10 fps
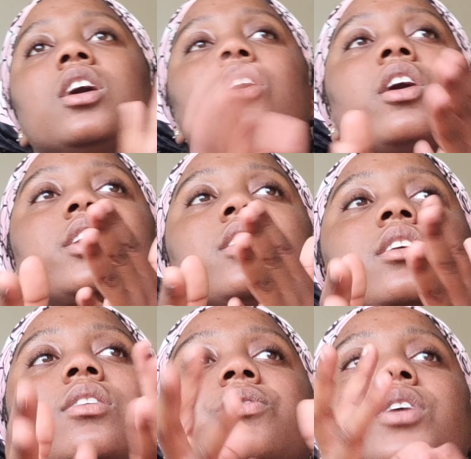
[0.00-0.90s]

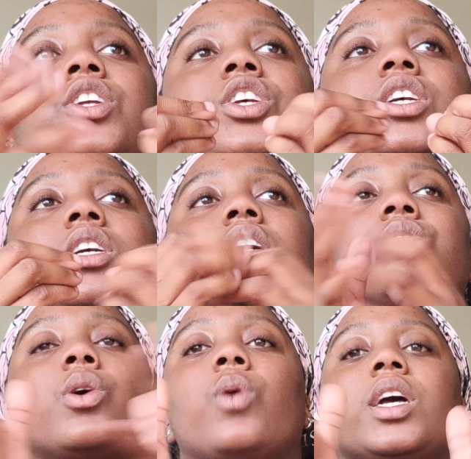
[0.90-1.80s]
Cartafreccia
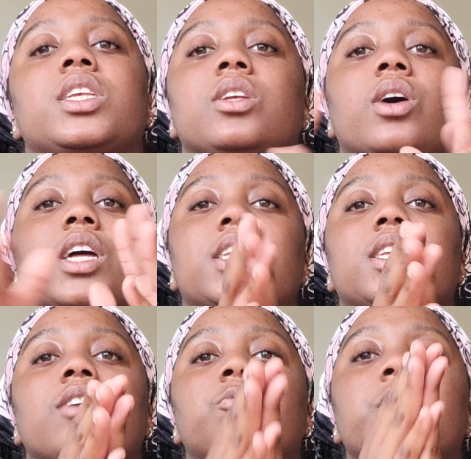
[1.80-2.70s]
request and all that
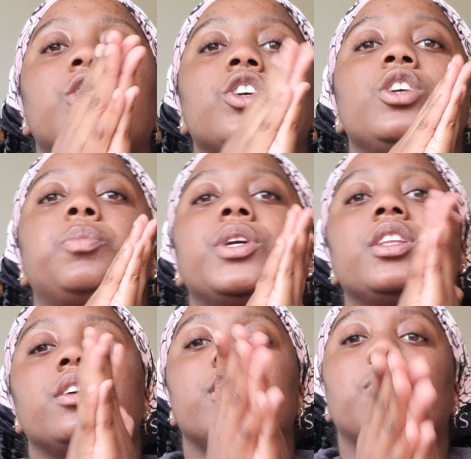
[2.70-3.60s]
stuff, make sure you put
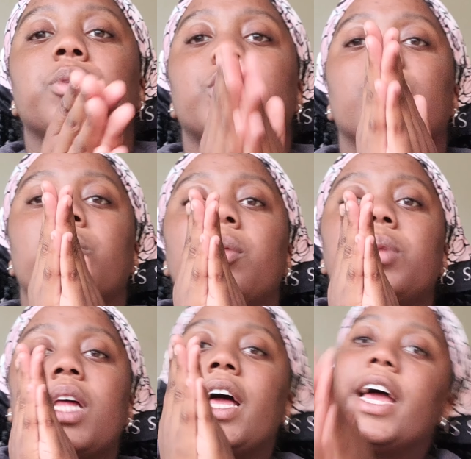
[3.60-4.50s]
in their number. So remember
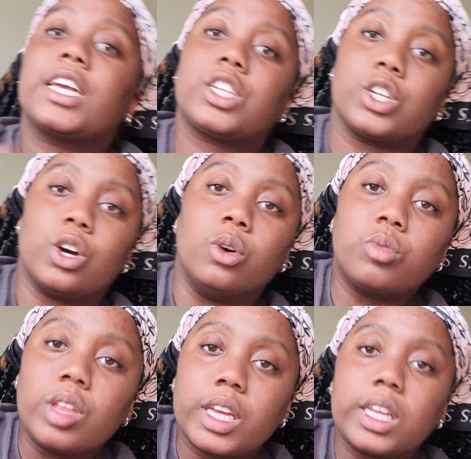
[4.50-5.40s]
that X-GO
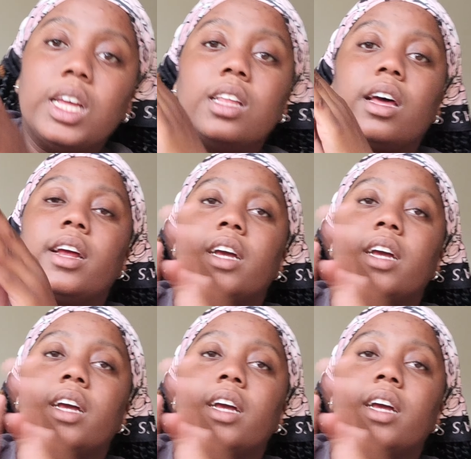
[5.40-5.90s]
thing? That